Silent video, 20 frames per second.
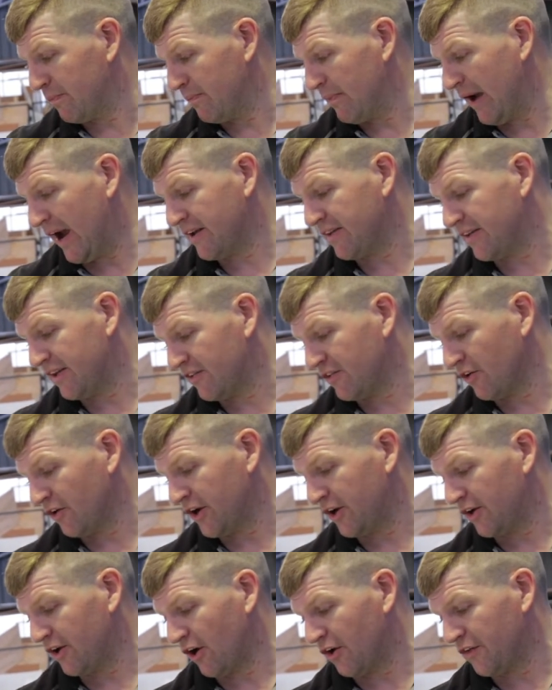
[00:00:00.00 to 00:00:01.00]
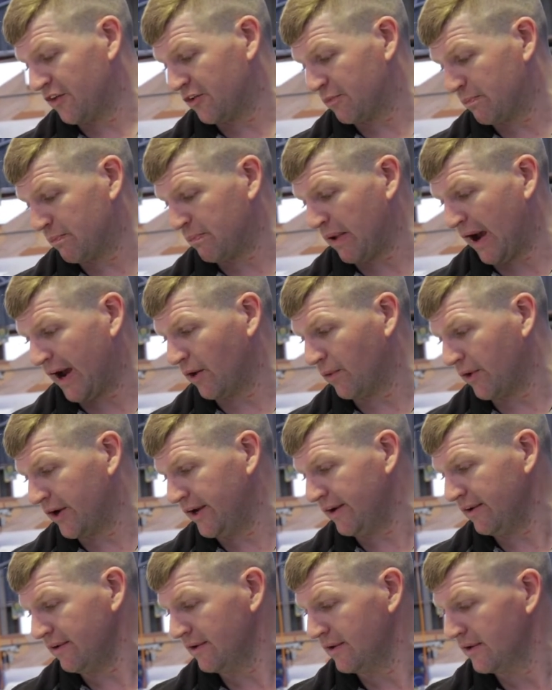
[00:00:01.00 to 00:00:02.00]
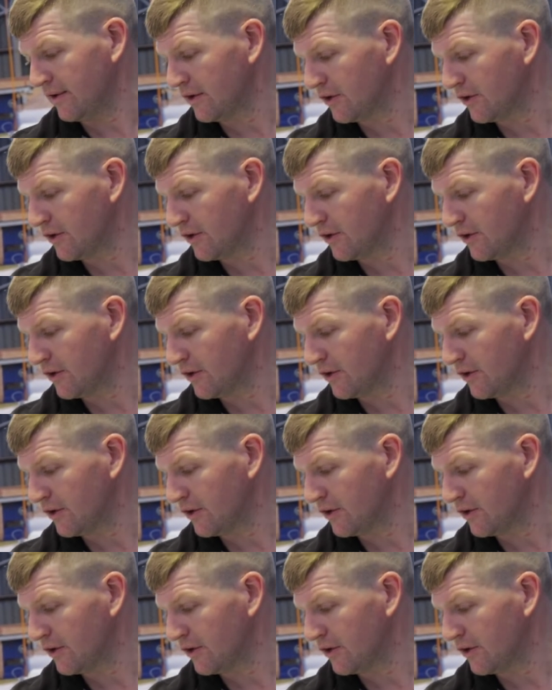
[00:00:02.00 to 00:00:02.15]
mounted this on this panel here,